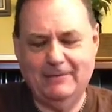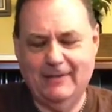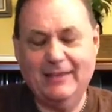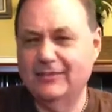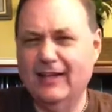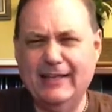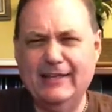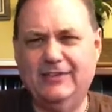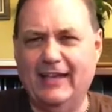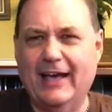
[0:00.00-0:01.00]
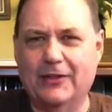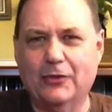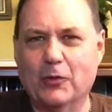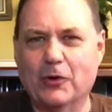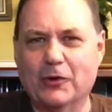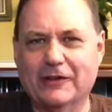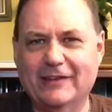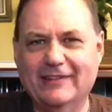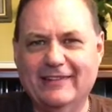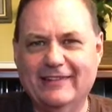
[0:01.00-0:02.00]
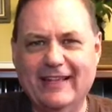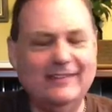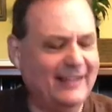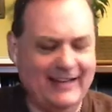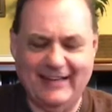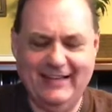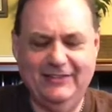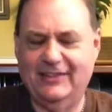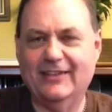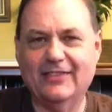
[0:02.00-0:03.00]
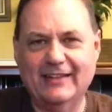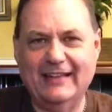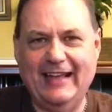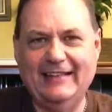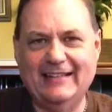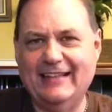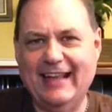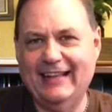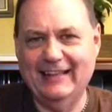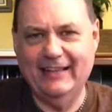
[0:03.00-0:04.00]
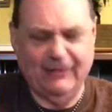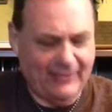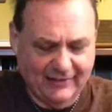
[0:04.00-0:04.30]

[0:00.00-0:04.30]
That's not easy out in the world. That's not easy in the day to day living.